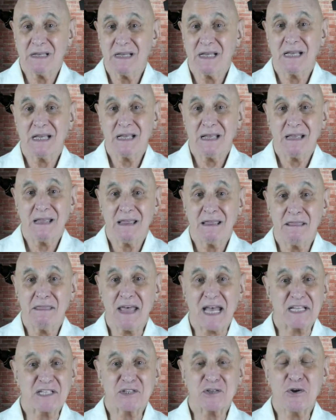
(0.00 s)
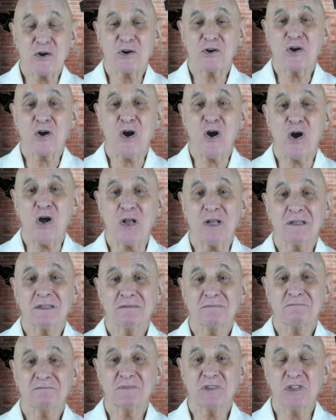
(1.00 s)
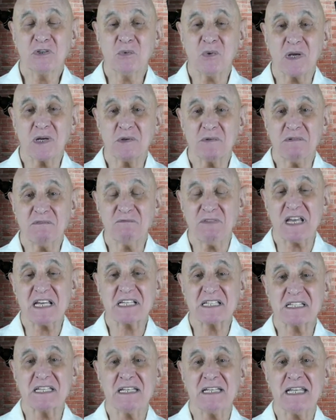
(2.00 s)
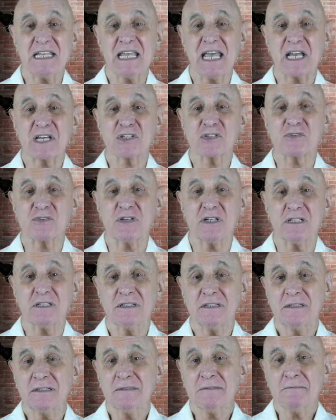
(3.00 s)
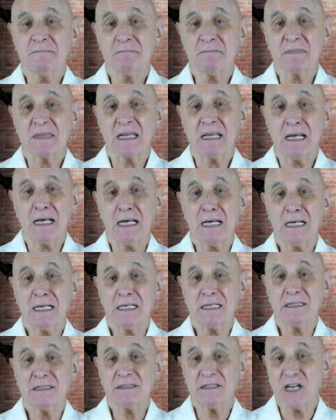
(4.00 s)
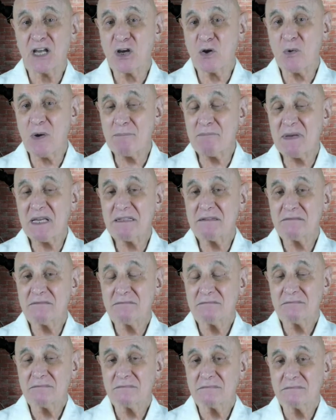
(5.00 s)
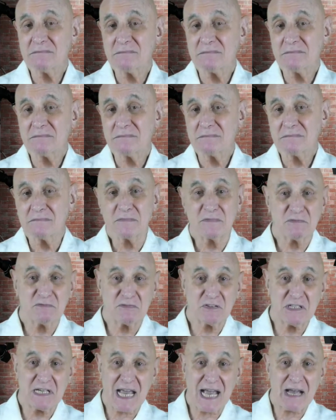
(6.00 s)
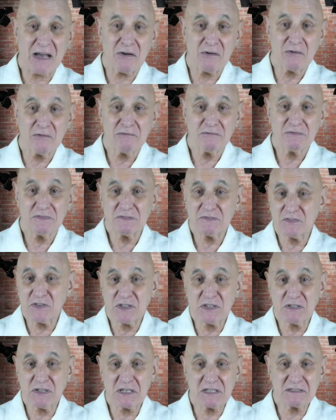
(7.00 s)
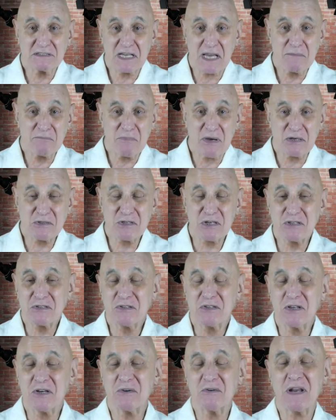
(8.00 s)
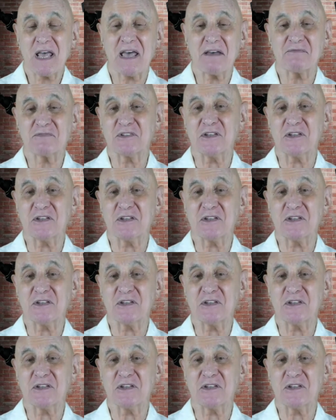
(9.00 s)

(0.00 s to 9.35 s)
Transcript: that's your call. Do you want to invest in the extra equipment? For now, if you're on a tight budget, you don't have to.